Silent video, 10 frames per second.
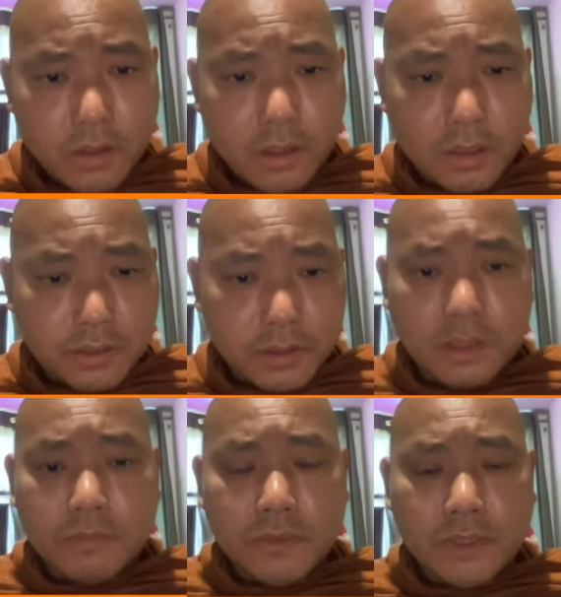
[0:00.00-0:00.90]

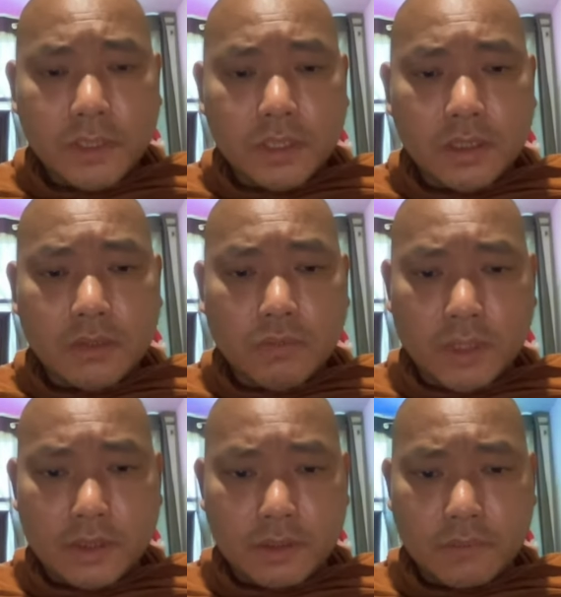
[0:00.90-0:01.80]
Sīvali
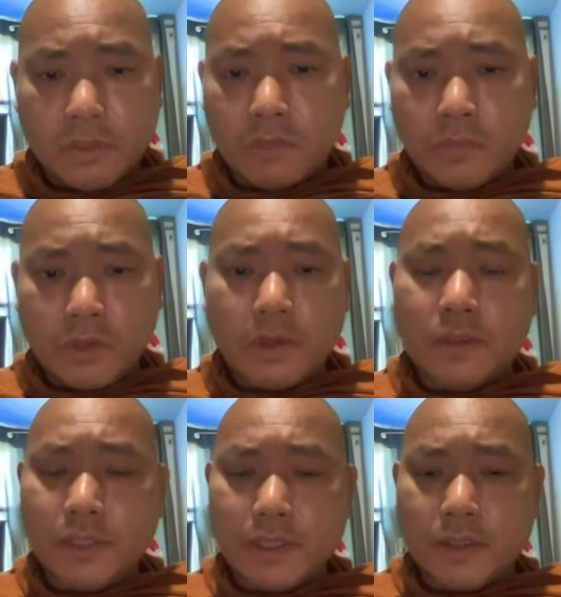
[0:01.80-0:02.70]
was one of the
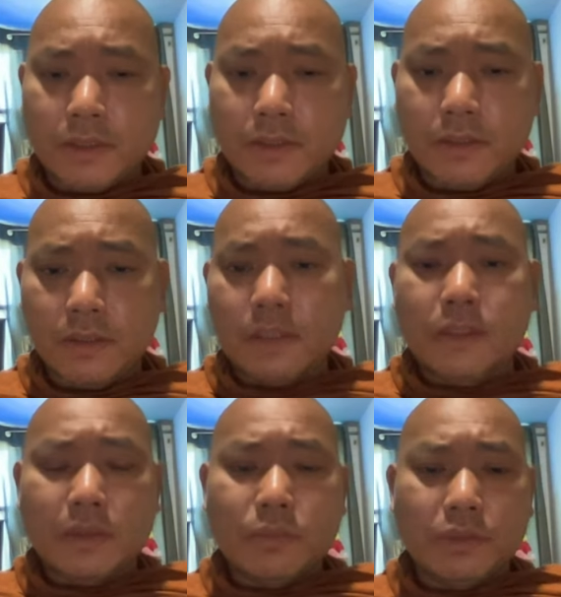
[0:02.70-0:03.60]
earliest
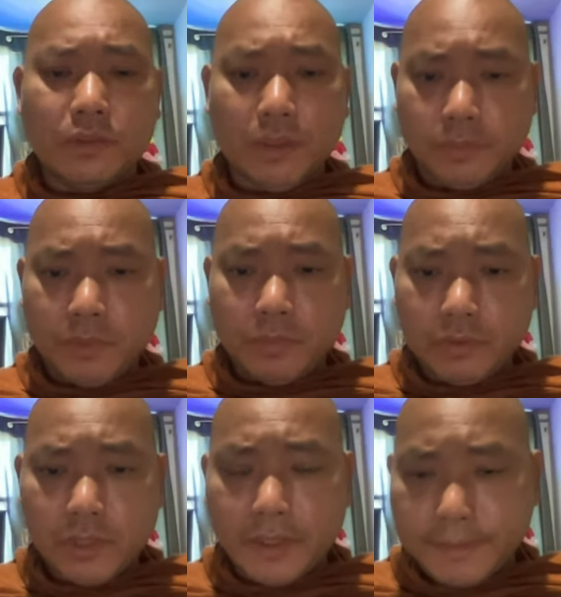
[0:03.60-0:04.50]
disciples of the
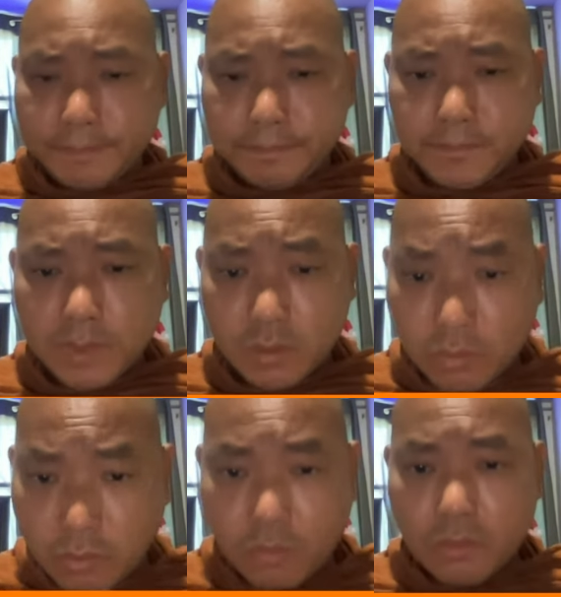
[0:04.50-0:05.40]
Buddha,
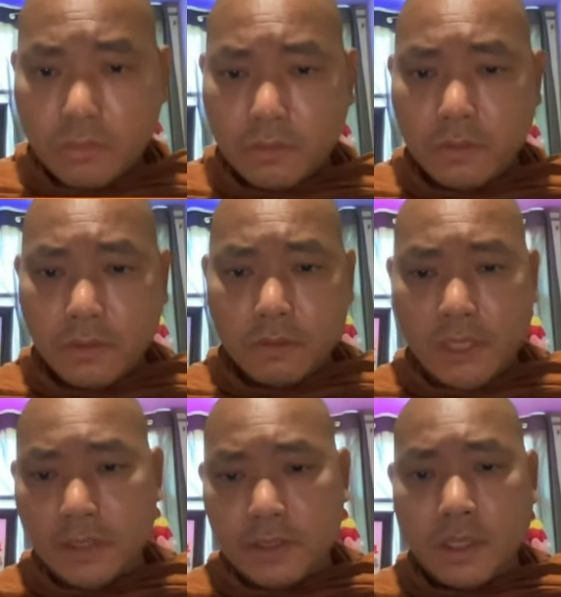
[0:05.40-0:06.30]
who,
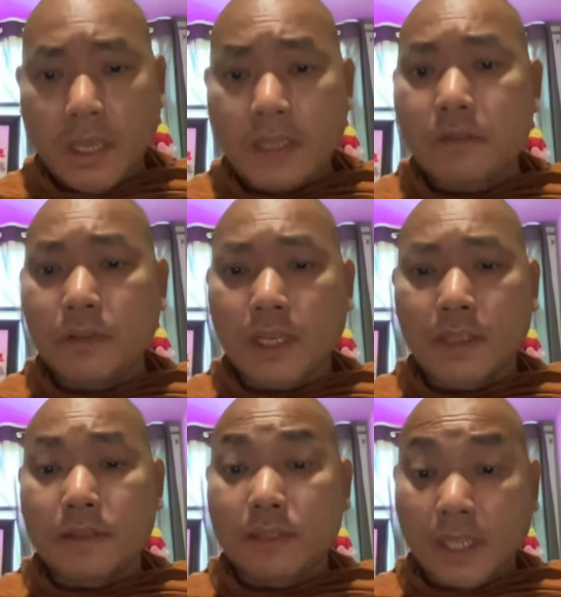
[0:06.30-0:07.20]
as an
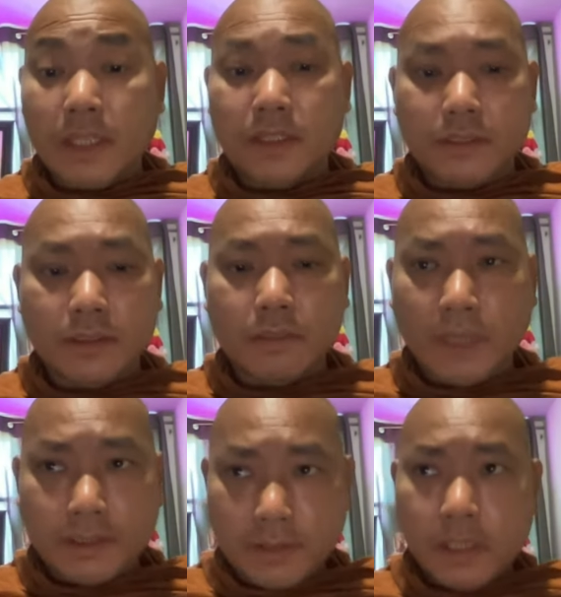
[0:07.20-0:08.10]
idealized saint,
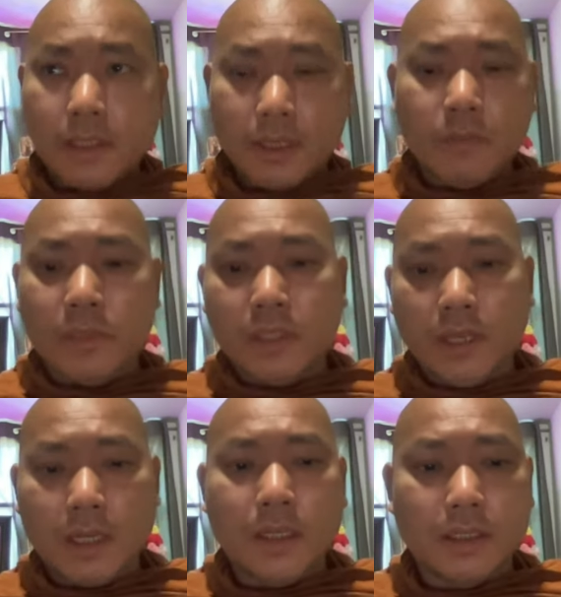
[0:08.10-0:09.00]
by saint I mean the
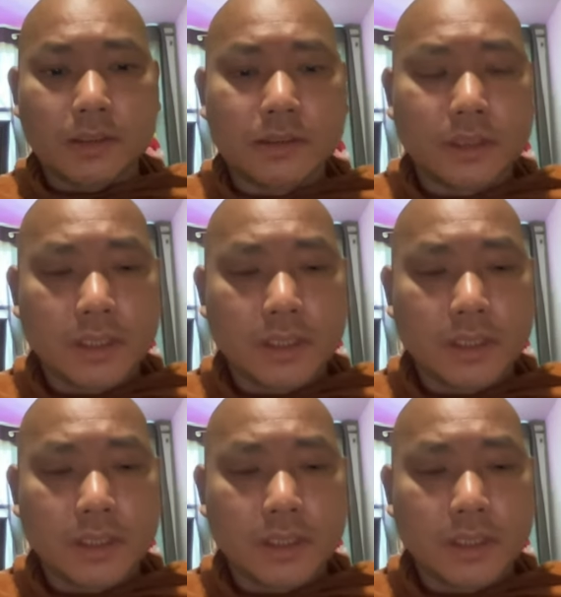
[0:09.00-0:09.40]
Arahant,